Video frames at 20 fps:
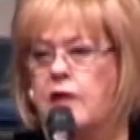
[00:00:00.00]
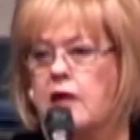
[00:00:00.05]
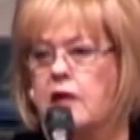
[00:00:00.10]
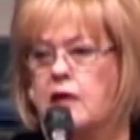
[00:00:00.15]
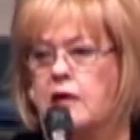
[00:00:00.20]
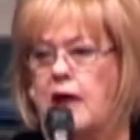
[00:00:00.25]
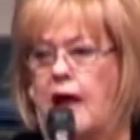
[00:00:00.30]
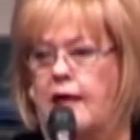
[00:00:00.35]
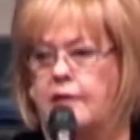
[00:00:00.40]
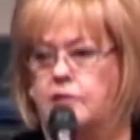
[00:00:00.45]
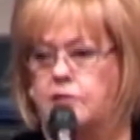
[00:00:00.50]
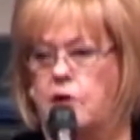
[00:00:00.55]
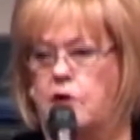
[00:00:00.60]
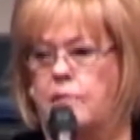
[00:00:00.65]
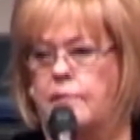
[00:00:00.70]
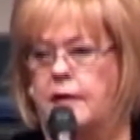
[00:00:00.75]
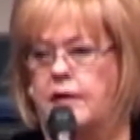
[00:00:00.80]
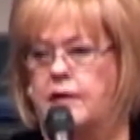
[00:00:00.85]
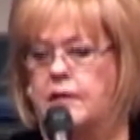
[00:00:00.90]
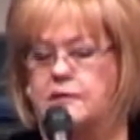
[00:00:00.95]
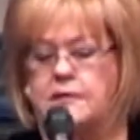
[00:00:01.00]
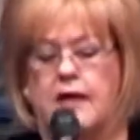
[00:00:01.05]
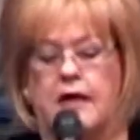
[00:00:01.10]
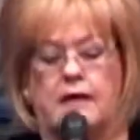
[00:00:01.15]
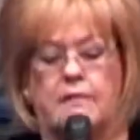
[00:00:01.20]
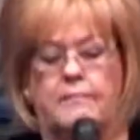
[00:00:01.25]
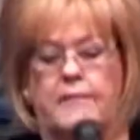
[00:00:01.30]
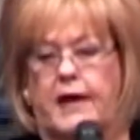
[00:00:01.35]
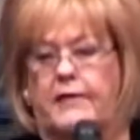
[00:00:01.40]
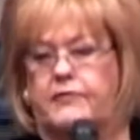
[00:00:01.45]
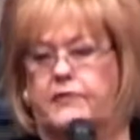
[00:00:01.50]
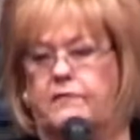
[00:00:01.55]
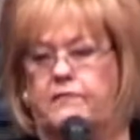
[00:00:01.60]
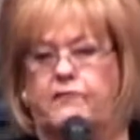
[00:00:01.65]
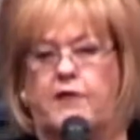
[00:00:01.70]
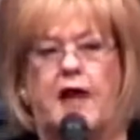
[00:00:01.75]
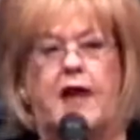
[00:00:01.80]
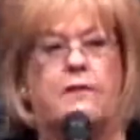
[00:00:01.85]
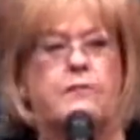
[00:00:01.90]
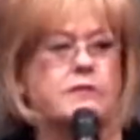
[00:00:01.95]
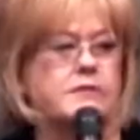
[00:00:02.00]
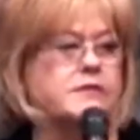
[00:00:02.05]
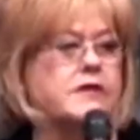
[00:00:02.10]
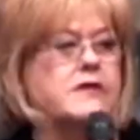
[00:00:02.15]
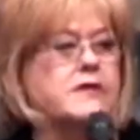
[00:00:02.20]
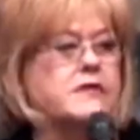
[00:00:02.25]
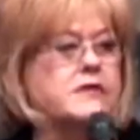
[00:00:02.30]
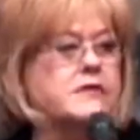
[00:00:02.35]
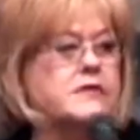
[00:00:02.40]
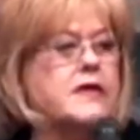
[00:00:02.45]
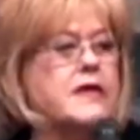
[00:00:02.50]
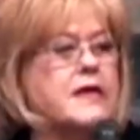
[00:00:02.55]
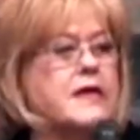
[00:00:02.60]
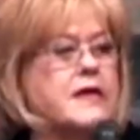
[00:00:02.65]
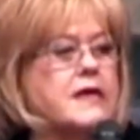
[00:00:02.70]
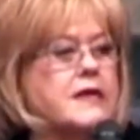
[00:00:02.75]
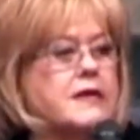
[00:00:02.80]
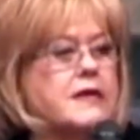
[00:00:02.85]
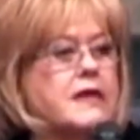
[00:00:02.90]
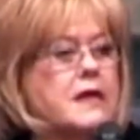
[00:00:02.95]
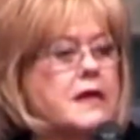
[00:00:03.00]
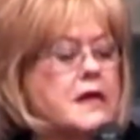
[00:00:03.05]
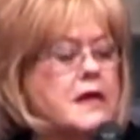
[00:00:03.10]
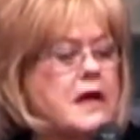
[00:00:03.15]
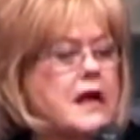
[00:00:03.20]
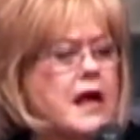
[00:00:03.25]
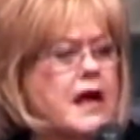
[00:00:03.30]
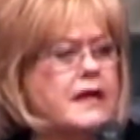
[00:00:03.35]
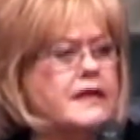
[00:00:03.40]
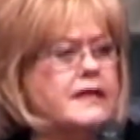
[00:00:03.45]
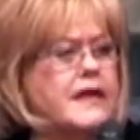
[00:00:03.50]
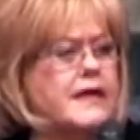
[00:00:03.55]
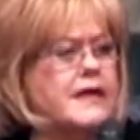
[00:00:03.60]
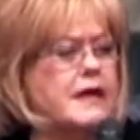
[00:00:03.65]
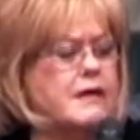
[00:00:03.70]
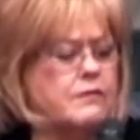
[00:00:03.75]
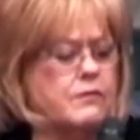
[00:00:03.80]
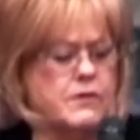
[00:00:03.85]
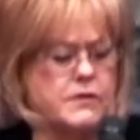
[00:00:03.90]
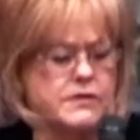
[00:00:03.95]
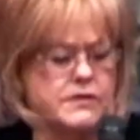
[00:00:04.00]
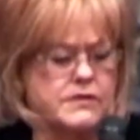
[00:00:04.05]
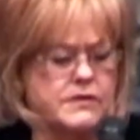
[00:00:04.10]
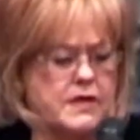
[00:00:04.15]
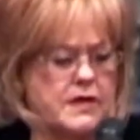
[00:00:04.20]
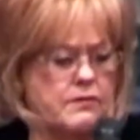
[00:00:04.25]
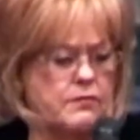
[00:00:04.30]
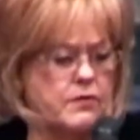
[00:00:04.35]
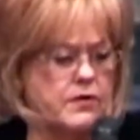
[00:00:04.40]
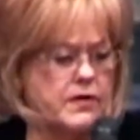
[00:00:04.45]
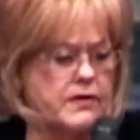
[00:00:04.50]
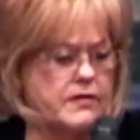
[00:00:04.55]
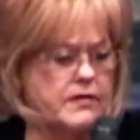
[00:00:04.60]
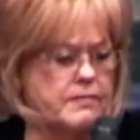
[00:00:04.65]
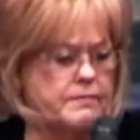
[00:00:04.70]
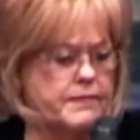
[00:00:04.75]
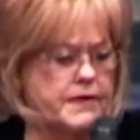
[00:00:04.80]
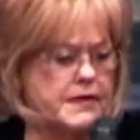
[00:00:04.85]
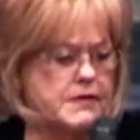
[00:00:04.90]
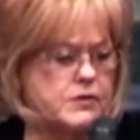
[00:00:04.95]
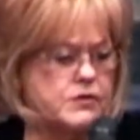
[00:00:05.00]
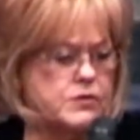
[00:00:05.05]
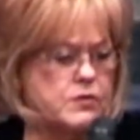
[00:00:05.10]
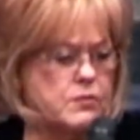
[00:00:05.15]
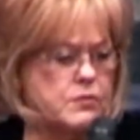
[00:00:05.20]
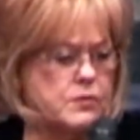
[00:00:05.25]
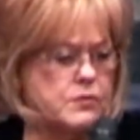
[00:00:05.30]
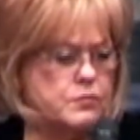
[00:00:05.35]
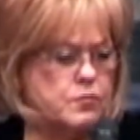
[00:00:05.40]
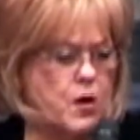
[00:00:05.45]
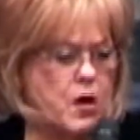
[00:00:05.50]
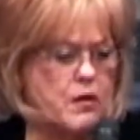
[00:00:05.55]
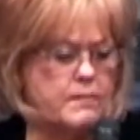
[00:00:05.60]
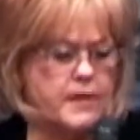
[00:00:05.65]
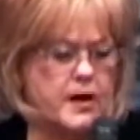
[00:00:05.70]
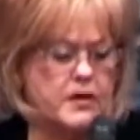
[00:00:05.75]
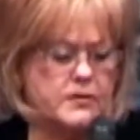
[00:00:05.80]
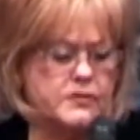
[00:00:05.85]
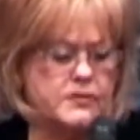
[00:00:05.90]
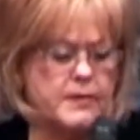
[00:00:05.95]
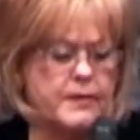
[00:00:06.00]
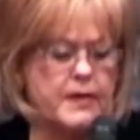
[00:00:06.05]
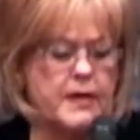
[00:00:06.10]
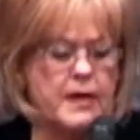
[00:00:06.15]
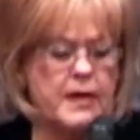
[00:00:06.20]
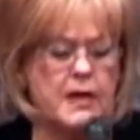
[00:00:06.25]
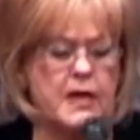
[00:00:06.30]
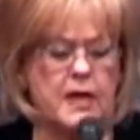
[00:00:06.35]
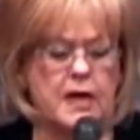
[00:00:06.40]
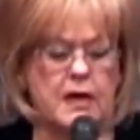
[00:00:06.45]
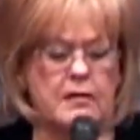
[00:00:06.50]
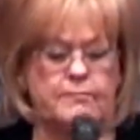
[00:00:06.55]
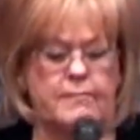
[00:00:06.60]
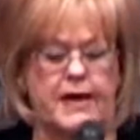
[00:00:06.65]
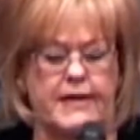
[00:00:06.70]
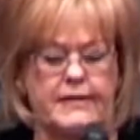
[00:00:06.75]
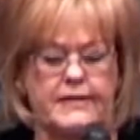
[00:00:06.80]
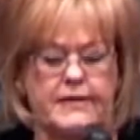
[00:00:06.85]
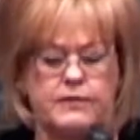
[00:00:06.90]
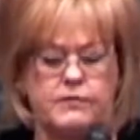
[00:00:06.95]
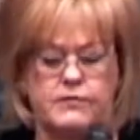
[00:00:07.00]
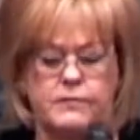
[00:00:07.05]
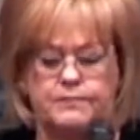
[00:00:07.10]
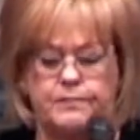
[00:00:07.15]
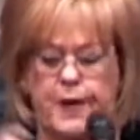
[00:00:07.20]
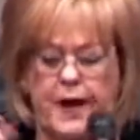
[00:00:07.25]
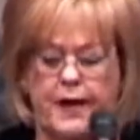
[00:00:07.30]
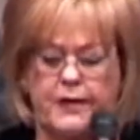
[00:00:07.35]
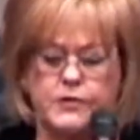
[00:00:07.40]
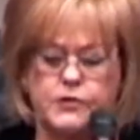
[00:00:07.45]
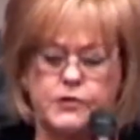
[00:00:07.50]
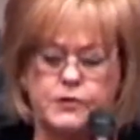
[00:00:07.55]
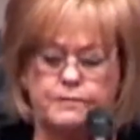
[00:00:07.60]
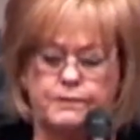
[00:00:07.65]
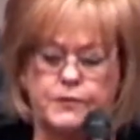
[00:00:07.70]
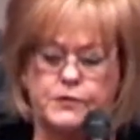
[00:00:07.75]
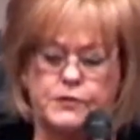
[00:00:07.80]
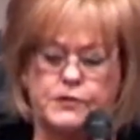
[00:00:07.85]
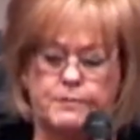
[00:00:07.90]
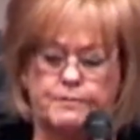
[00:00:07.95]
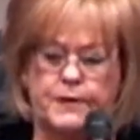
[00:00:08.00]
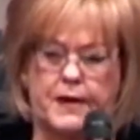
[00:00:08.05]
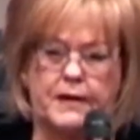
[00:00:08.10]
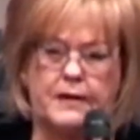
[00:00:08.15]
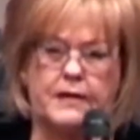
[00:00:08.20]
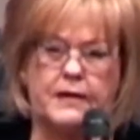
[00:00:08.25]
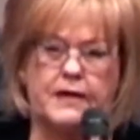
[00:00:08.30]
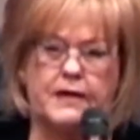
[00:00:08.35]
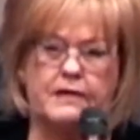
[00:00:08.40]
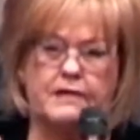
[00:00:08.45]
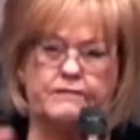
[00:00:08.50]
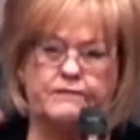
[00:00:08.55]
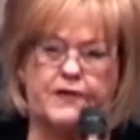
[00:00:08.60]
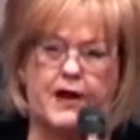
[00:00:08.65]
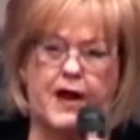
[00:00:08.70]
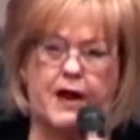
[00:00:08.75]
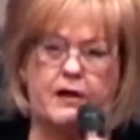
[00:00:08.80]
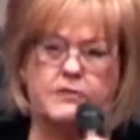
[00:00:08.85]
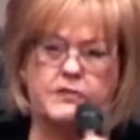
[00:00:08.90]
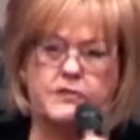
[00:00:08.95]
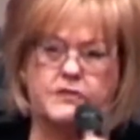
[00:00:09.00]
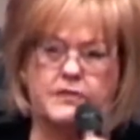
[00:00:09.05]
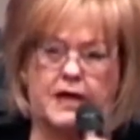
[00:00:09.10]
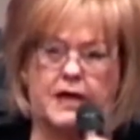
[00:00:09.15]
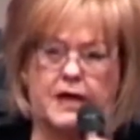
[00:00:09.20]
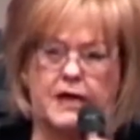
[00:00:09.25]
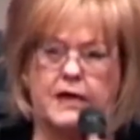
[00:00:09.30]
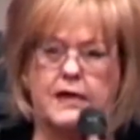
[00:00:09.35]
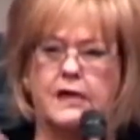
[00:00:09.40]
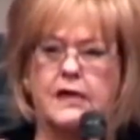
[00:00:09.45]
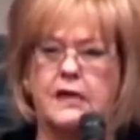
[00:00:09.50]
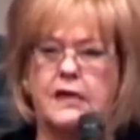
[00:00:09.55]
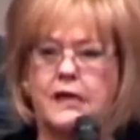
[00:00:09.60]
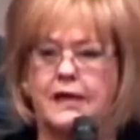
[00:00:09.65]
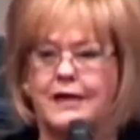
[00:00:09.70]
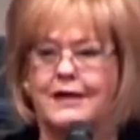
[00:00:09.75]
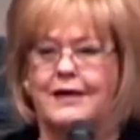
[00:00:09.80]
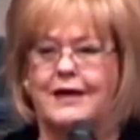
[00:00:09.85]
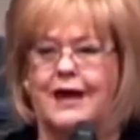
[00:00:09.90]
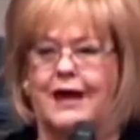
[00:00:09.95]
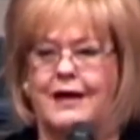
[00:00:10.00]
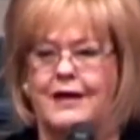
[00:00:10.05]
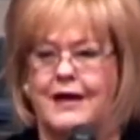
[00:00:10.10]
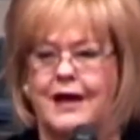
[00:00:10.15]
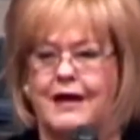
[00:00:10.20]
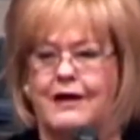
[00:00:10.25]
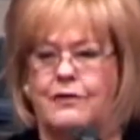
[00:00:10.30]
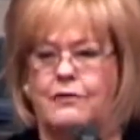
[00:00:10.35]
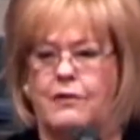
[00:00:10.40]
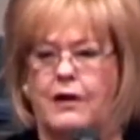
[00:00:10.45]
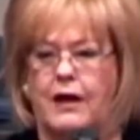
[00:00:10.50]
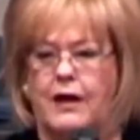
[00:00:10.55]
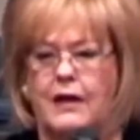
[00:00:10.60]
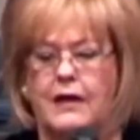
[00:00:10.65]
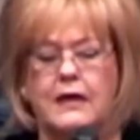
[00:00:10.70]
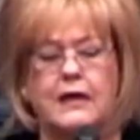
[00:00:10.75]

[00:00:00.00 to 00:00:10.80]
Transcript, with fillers: God told me to tell him about the flowers that sing. And I think it was uh, one of the big stores, Walmart. So I made those pots. You push a button and the flowers sing. Yeah, isn't that great?